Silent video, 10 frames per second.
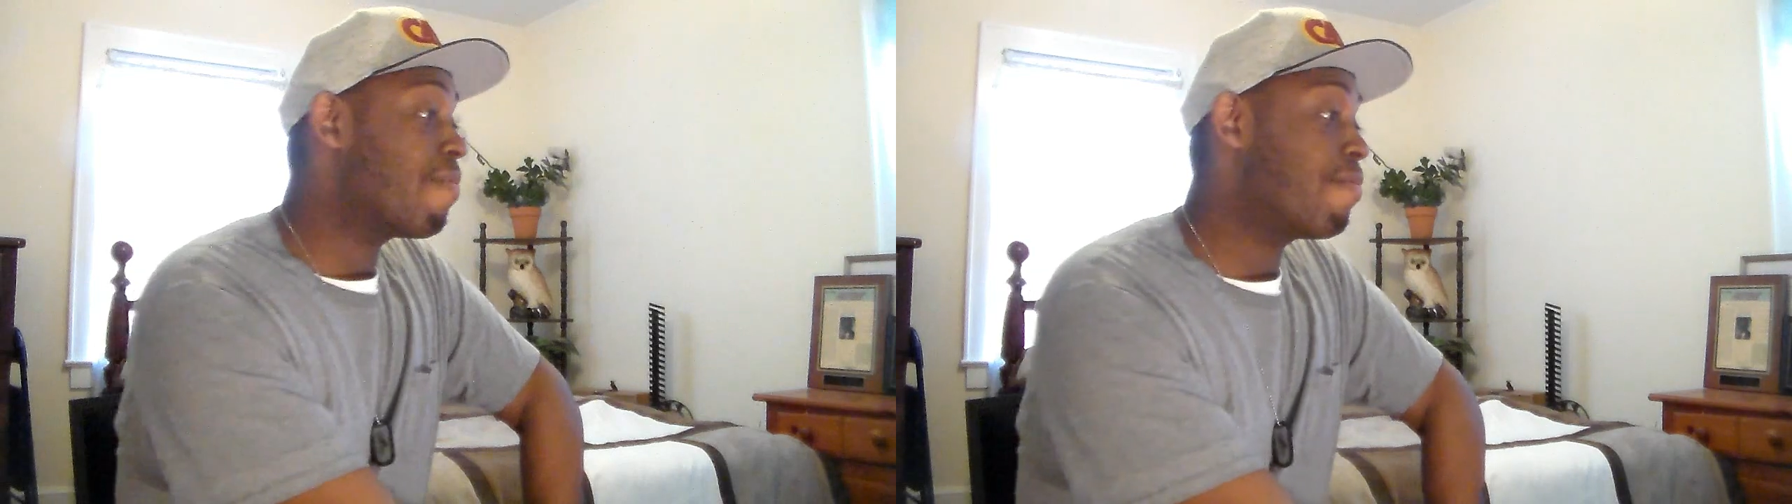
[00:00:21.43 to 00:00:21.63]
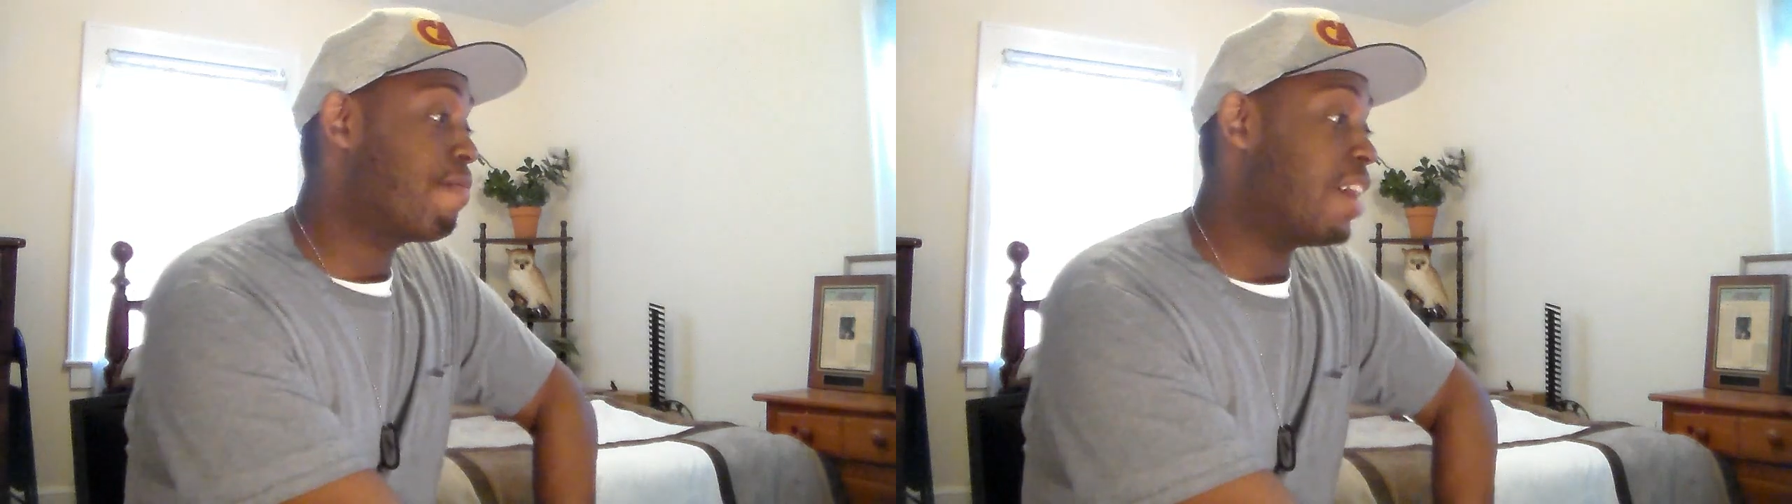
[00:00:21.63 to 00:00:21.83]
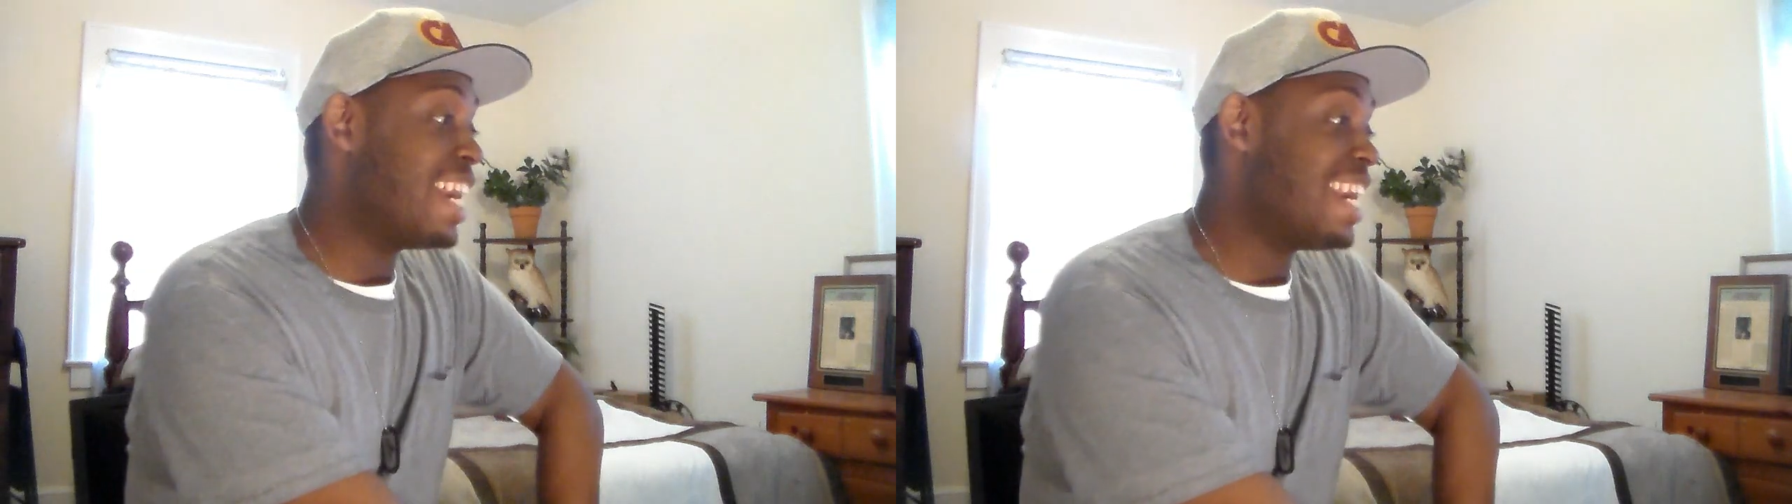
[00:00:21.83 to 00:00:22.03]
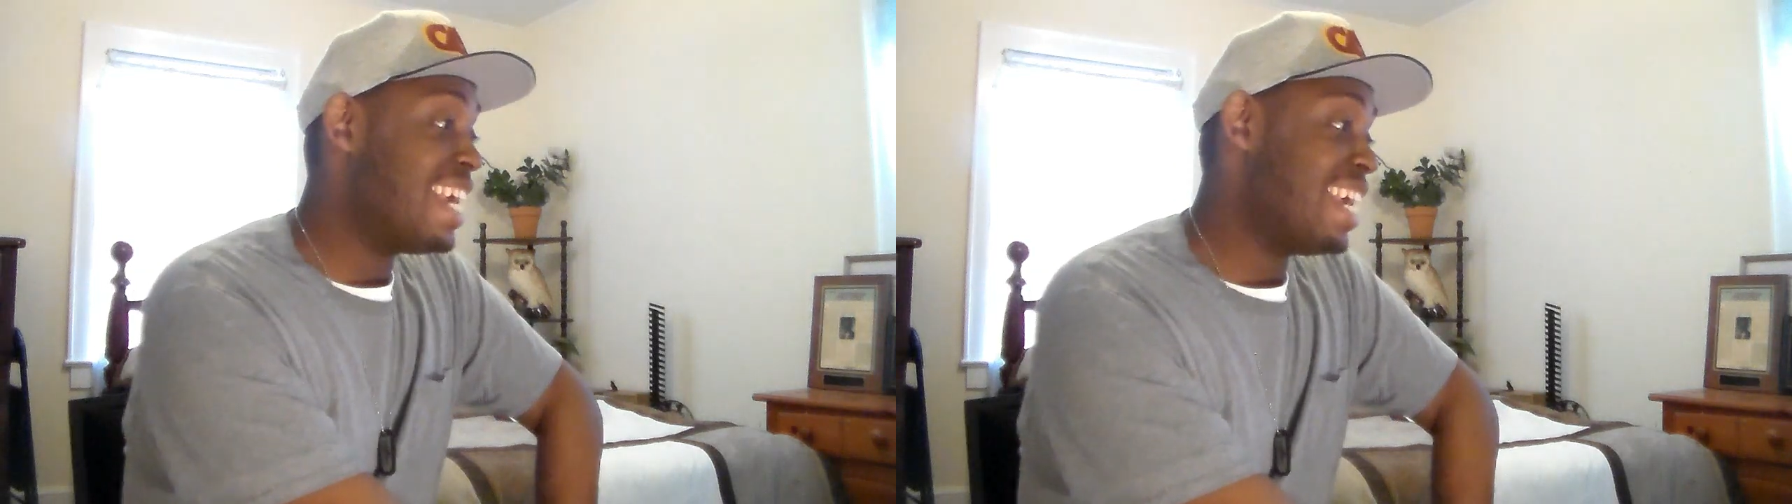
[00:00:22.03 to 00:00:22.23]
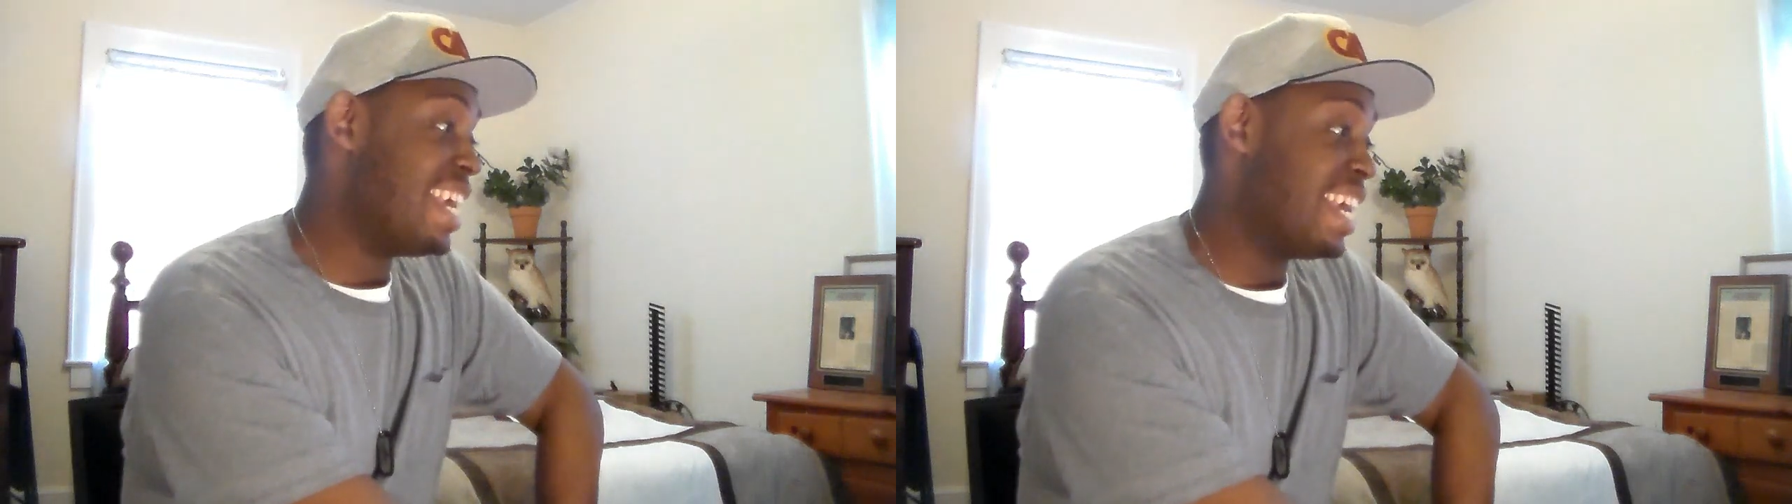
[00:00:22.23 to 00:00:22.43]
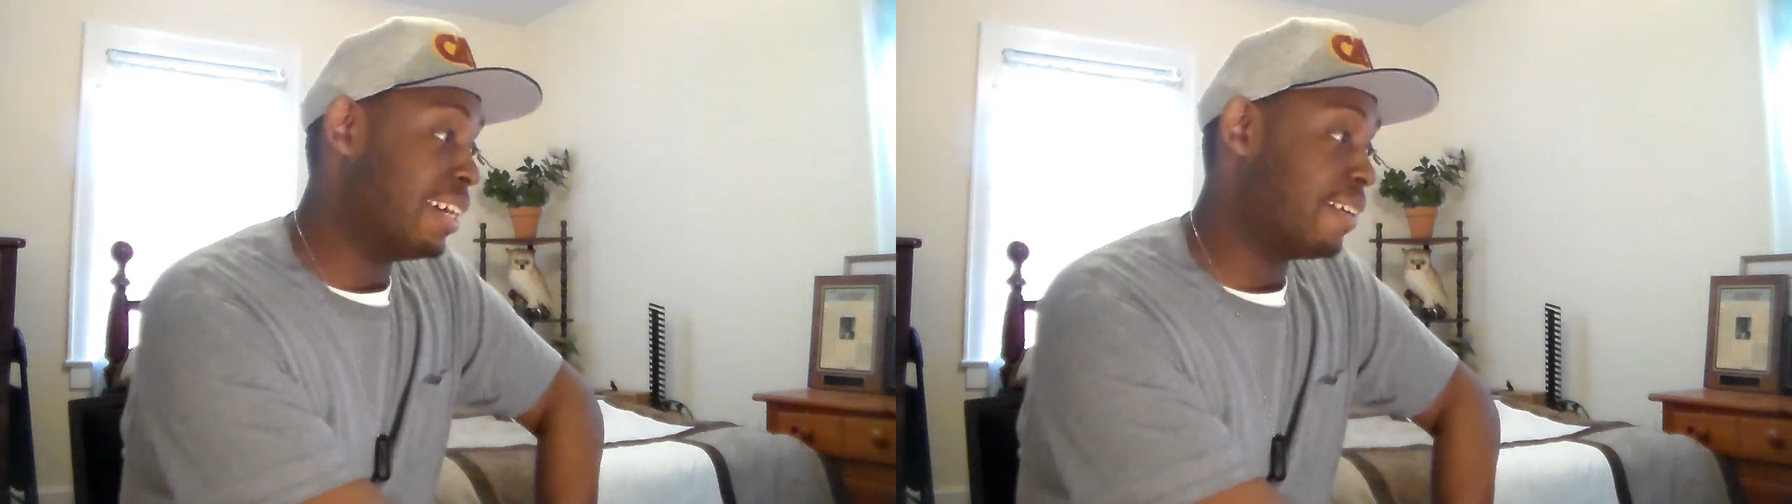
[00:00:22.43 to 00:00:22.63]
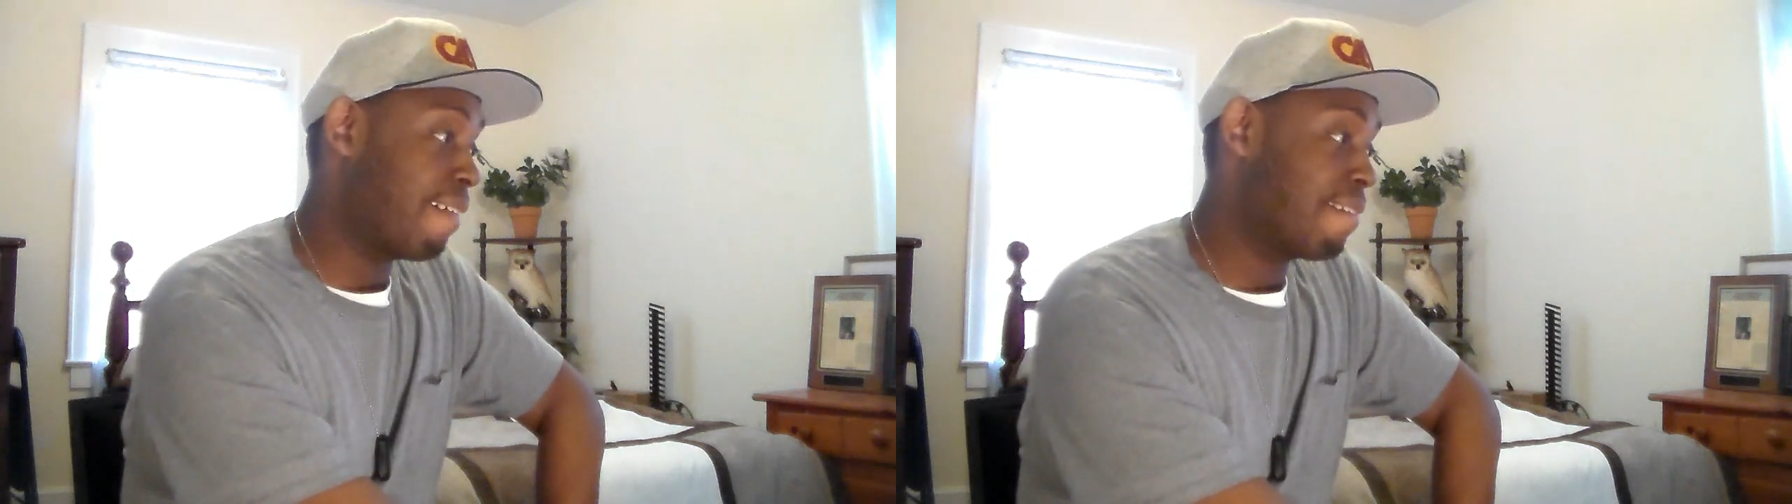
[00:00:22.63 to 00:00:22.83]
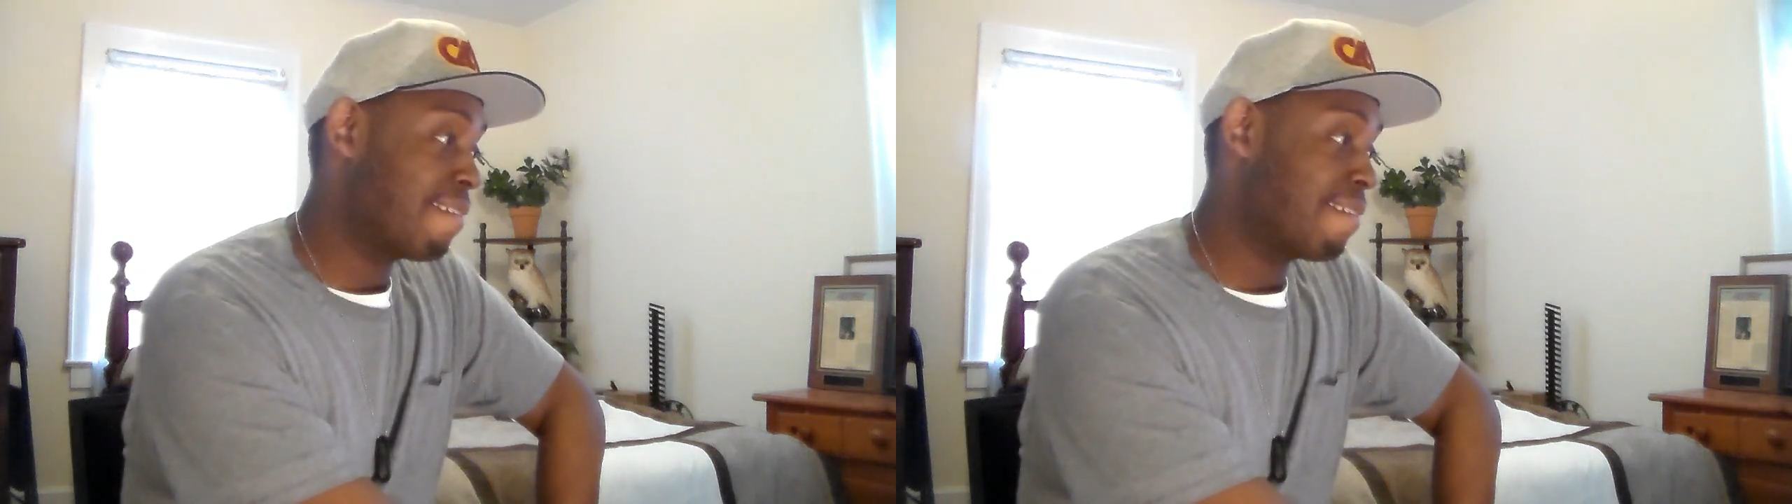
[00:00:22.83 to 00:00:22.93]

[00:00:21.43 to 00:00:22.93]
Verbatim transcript: funny.